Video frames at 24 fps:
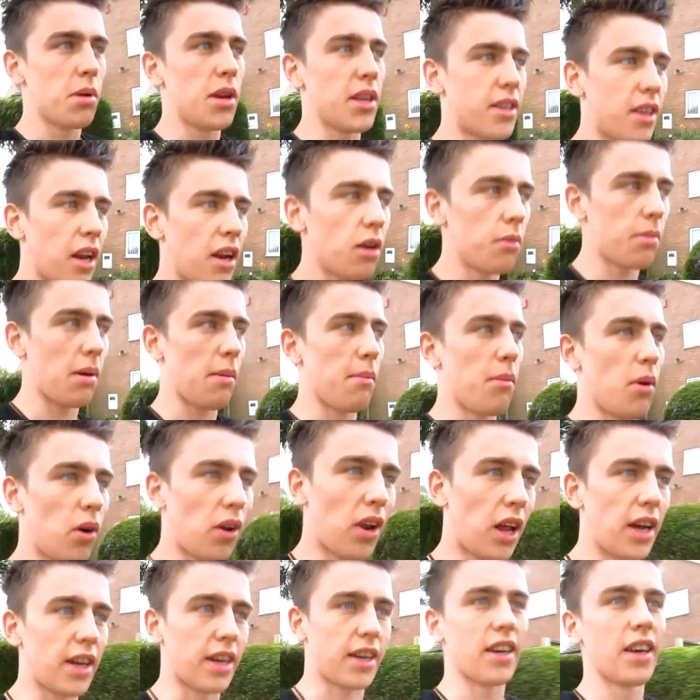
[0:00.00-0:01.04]
But it's a little bit more
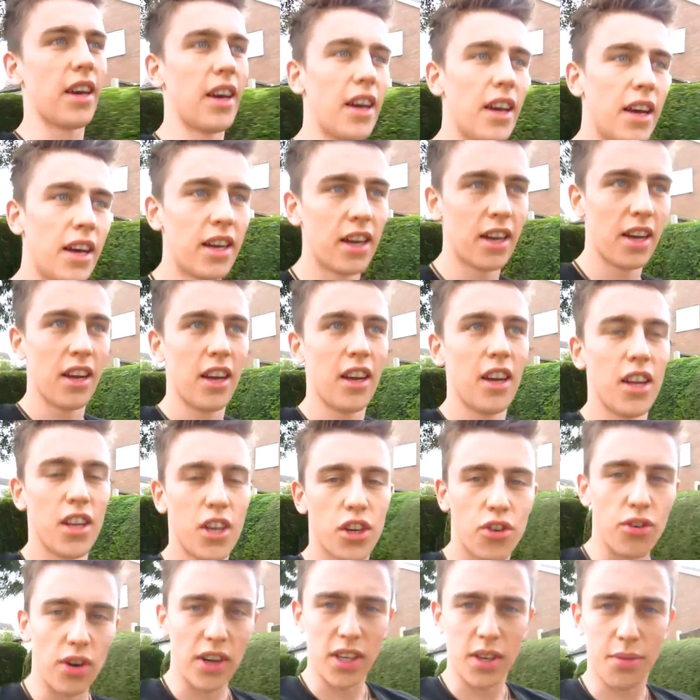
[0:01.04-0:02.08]
like
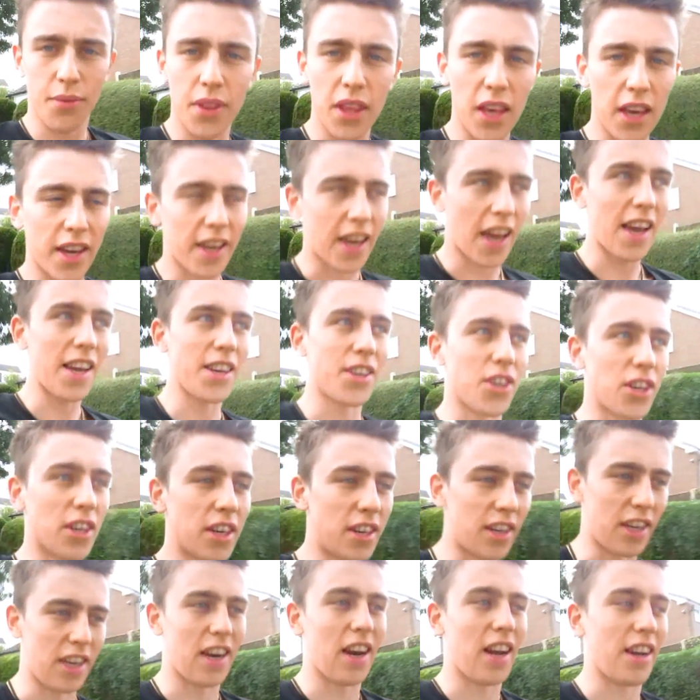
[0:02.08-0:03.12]
dressed for the occasion
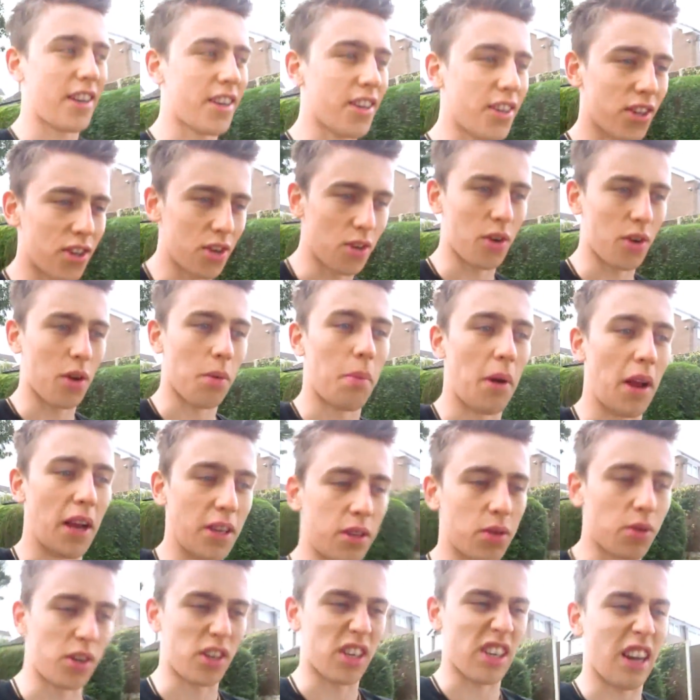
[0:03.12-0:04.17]
in like a snooker place,
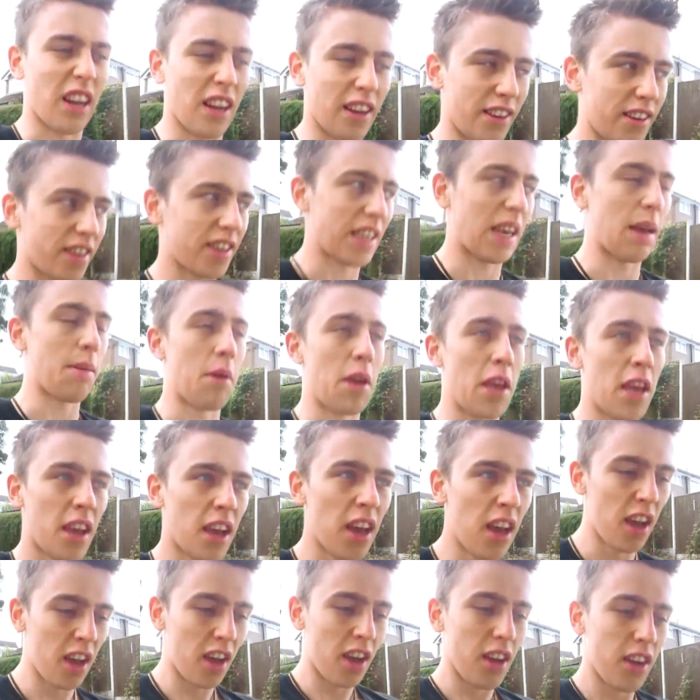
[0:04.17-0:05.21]
which is like semi,
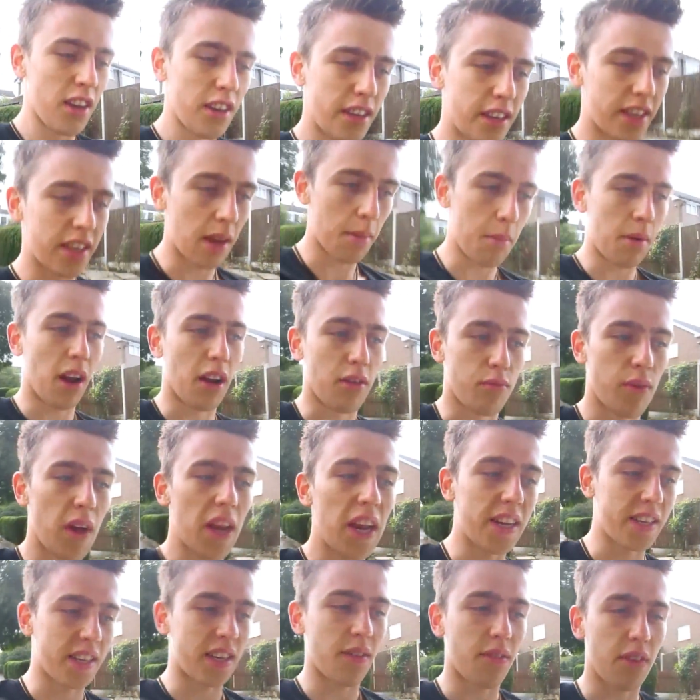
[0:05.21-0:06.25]
like
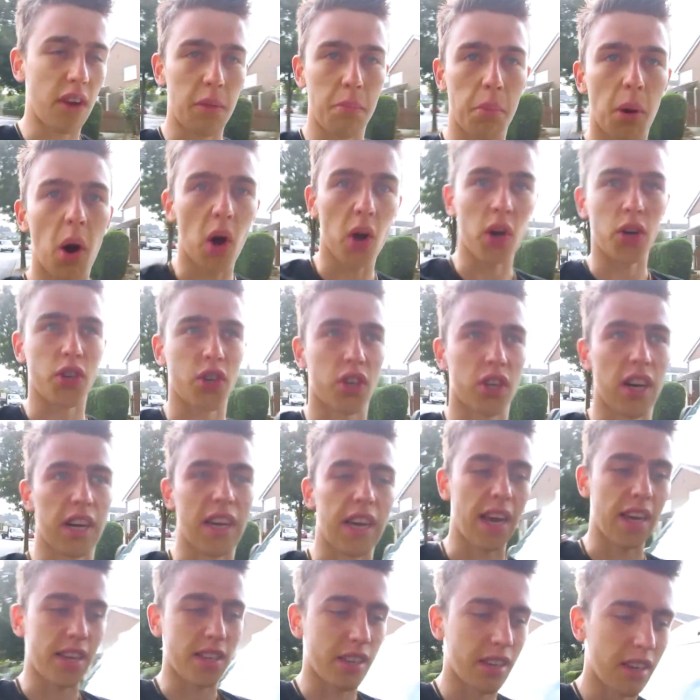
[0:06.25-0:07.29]
relatively posh, I
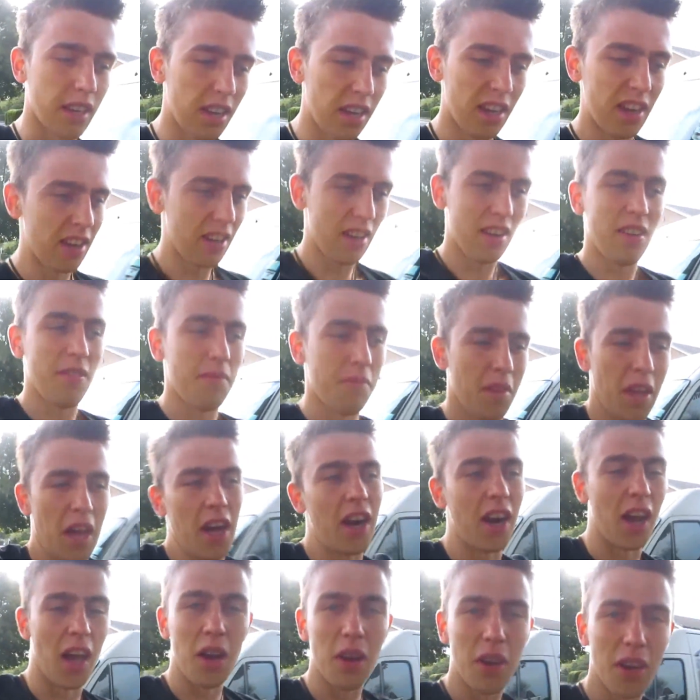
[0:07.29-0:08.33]
guess. I
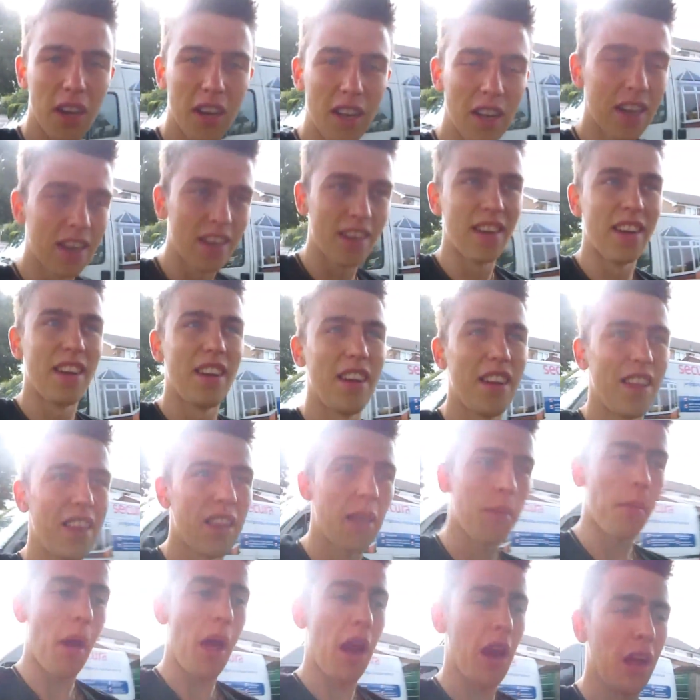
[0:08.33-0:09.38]
don't know. They
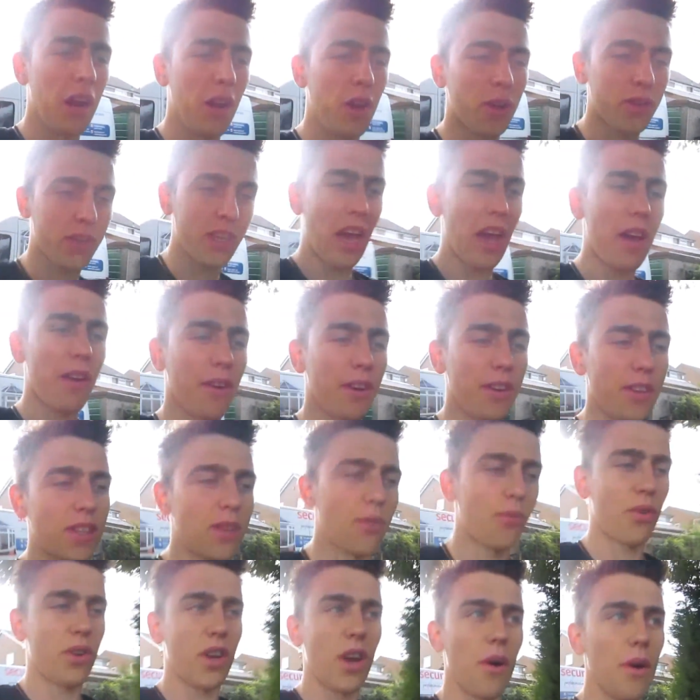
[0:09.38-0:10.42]
might like look down on us
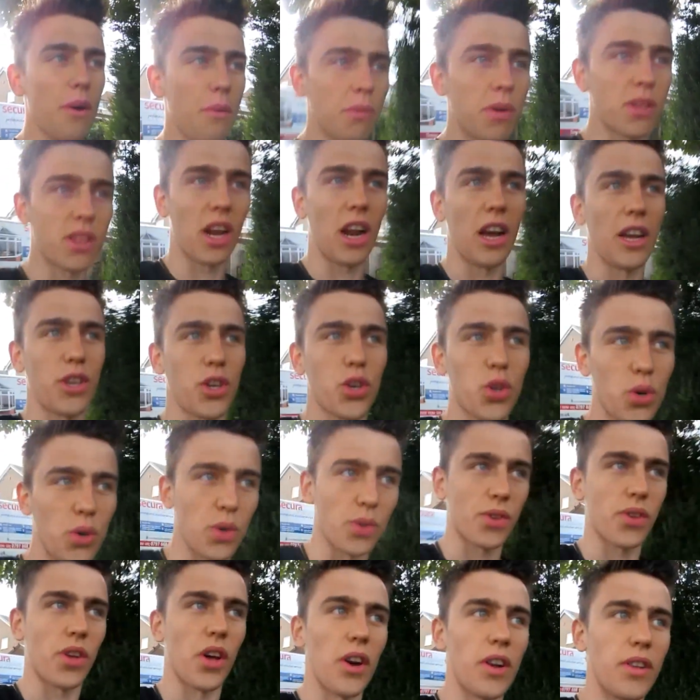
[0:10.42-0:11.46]
if we go in with like
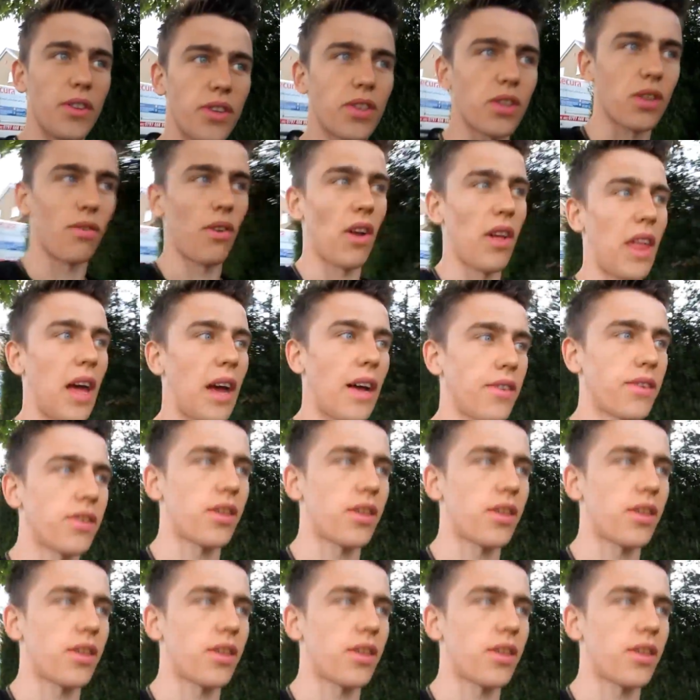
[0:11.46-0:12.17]
shorts on and stuff like that.